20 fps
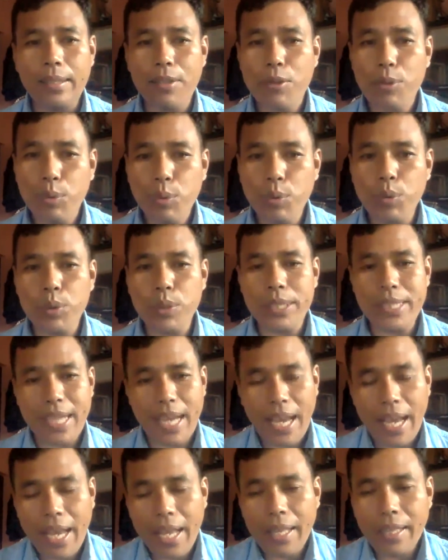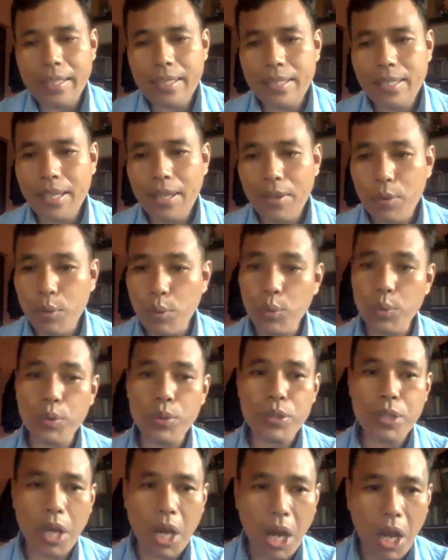through dance, through
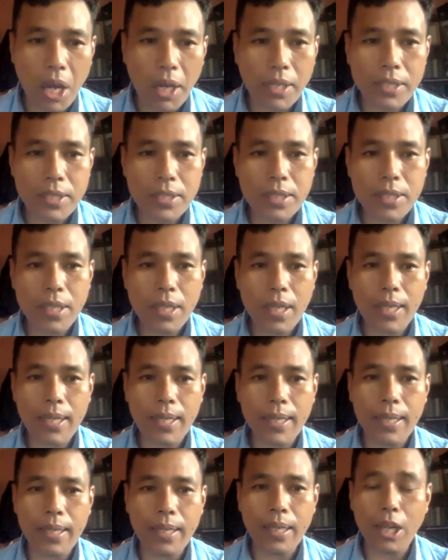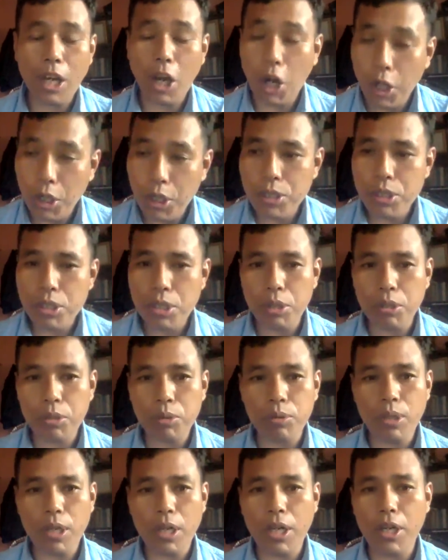songs,
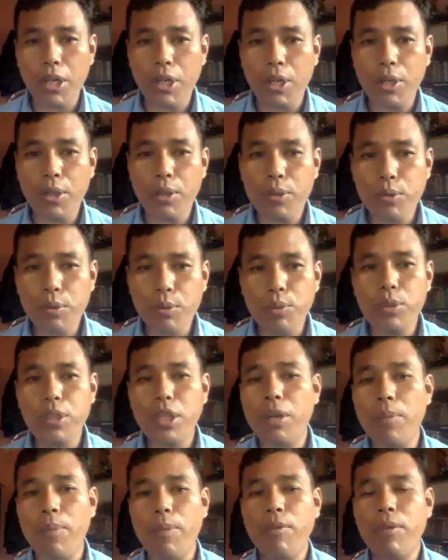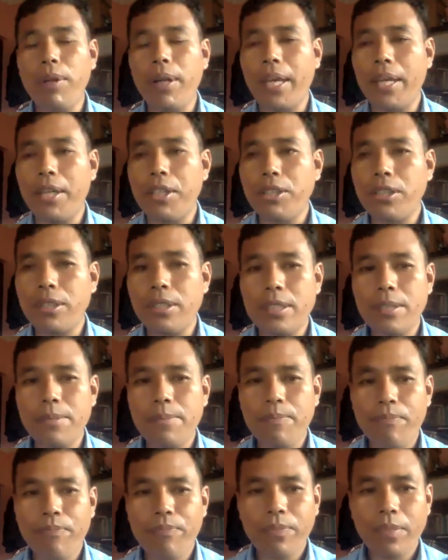also through the communications.
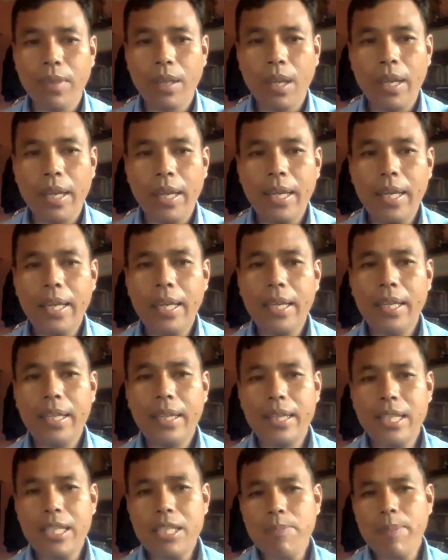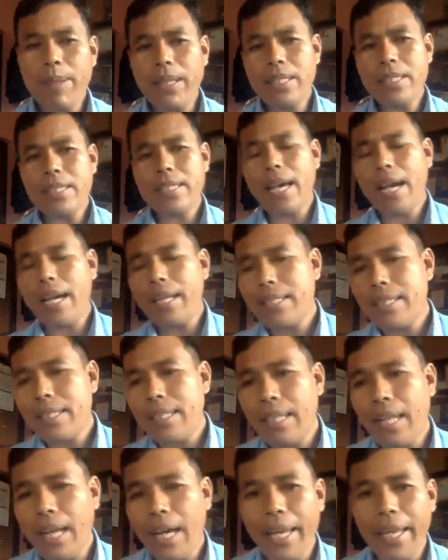This means that,
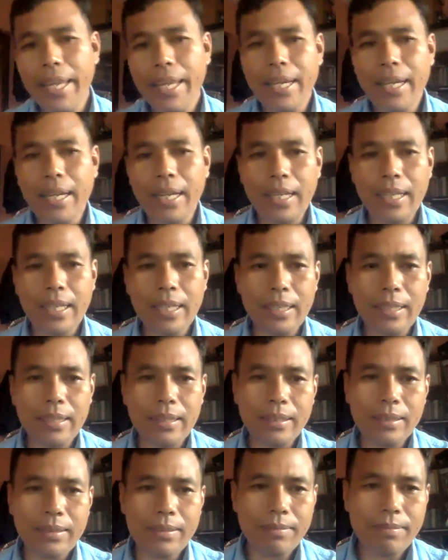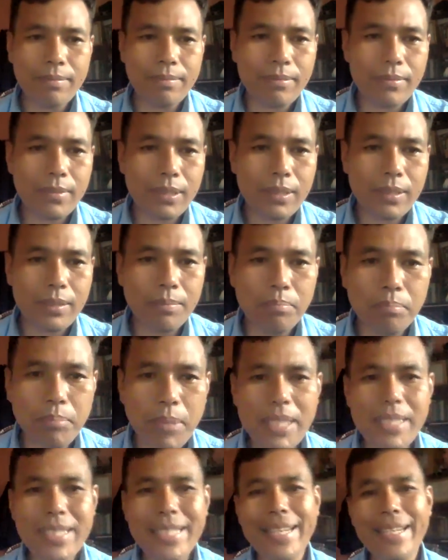like
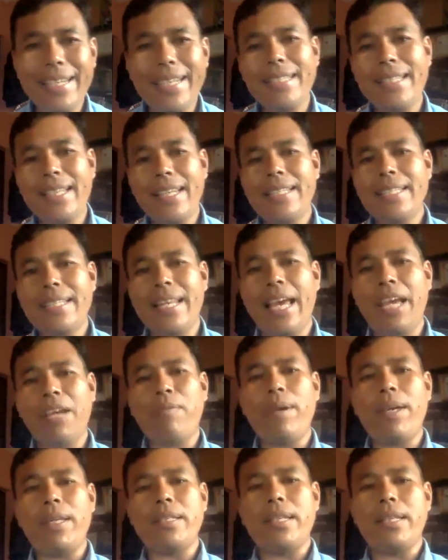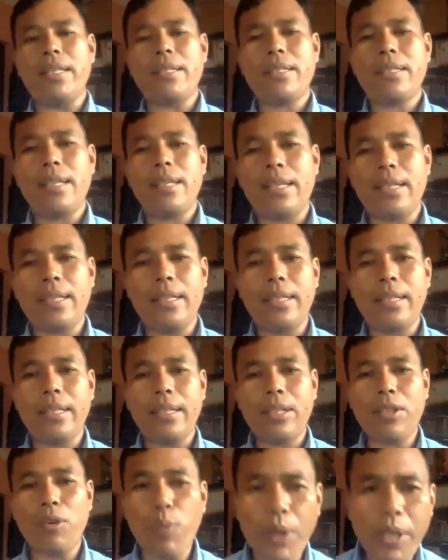most indigenous languages,
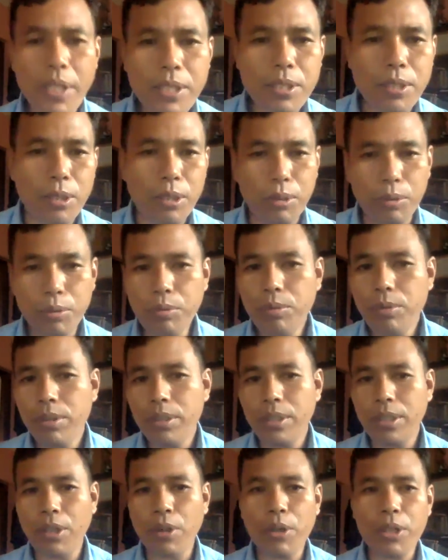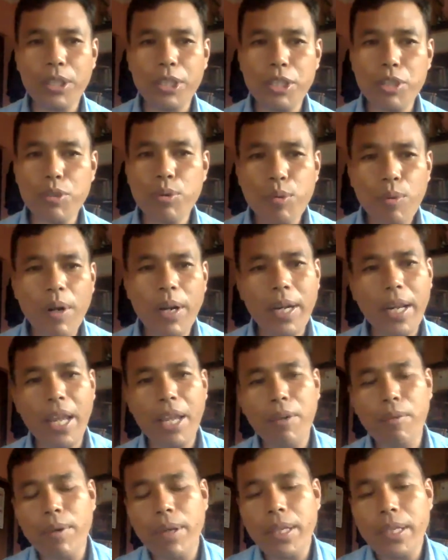Koinslo, or the Sunuwar
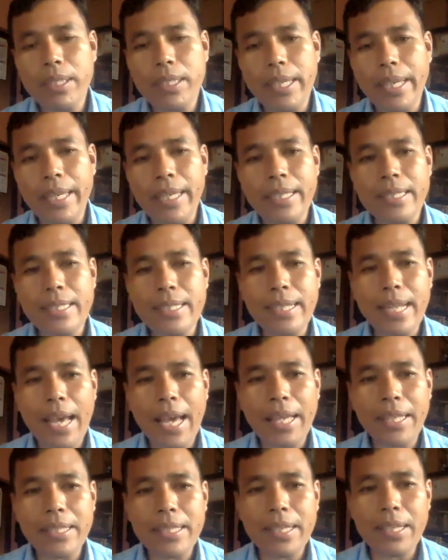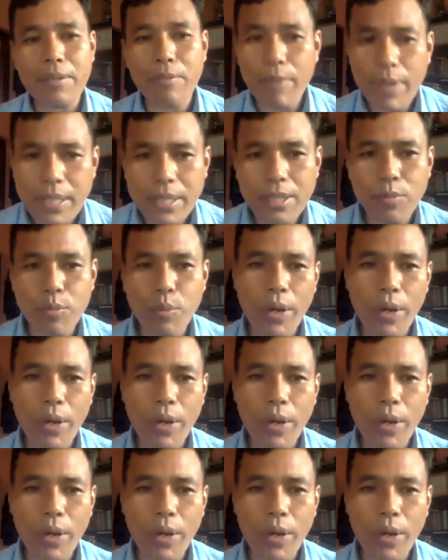language, is not written